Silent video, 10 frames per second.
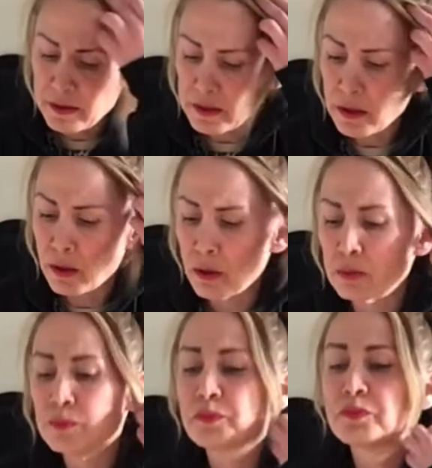So,
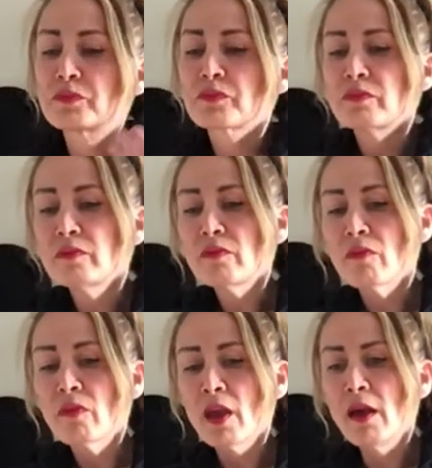
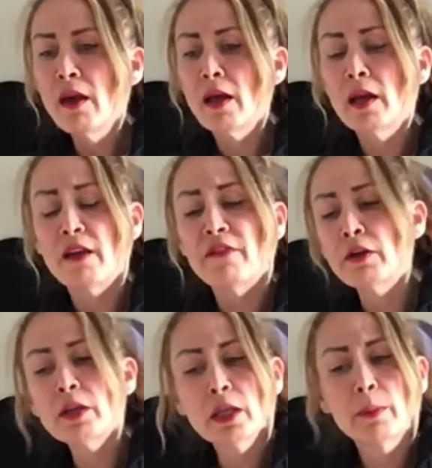and I found
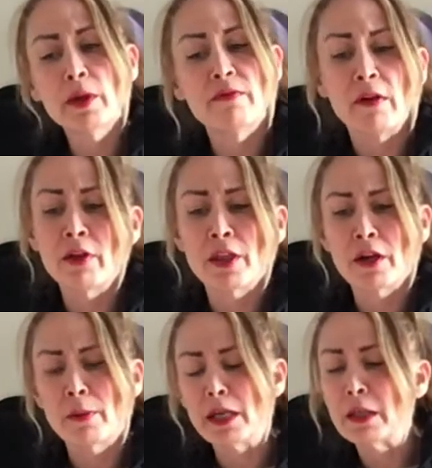a little bit of everything
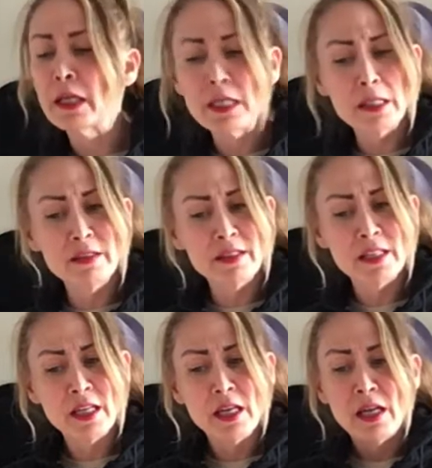on my list.
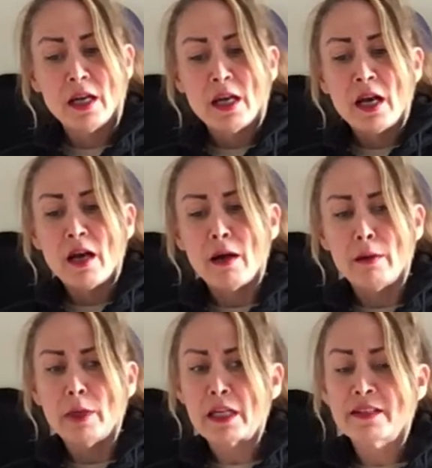
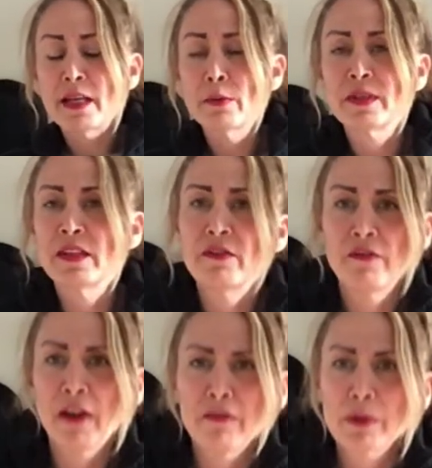Um, like I said, it was
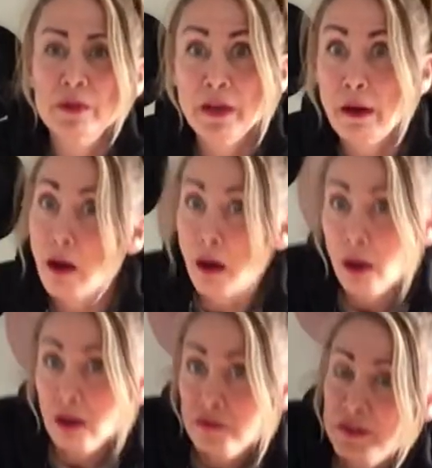75%
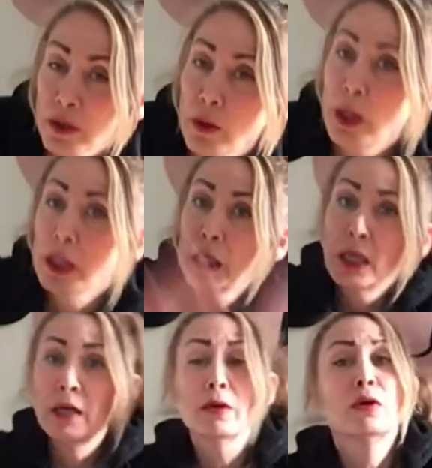off. So
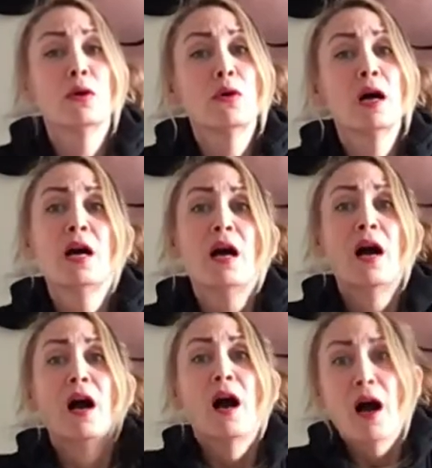hello,
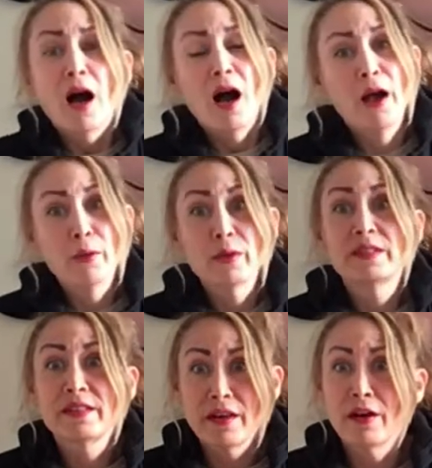I
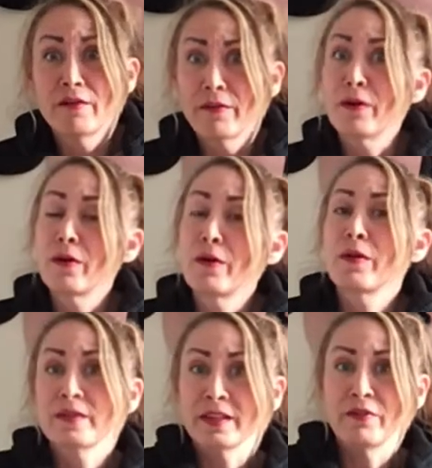was there for
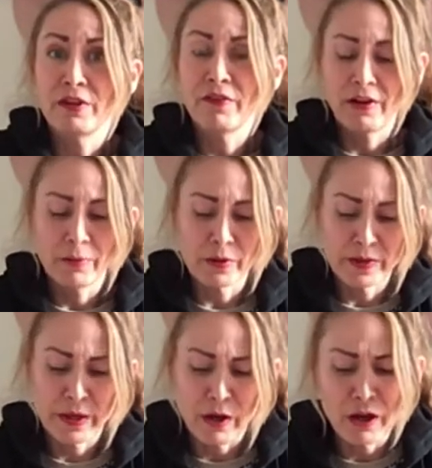
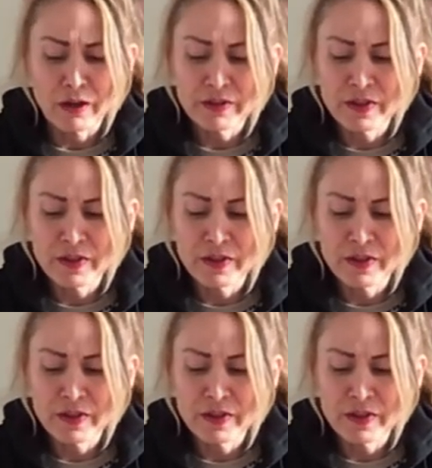75% off.